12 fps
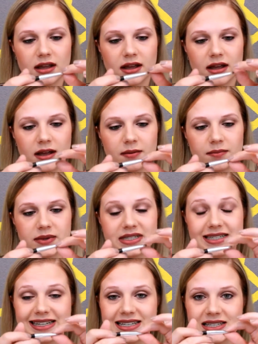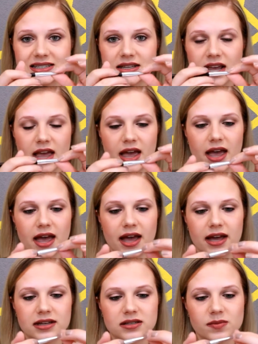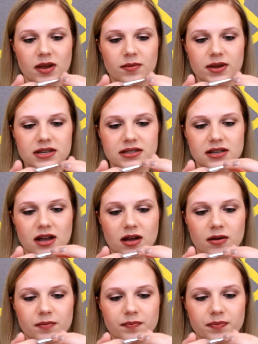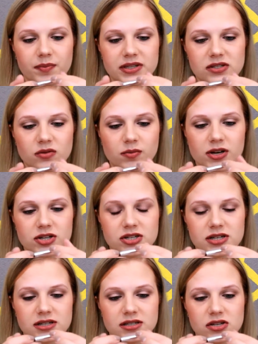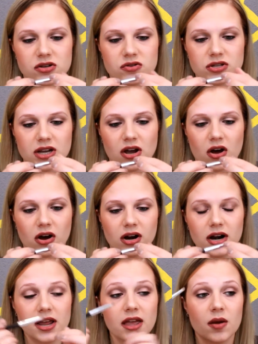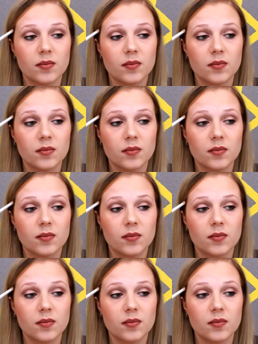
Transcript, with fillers: Um, dense as maybe some pencil brushes usually are,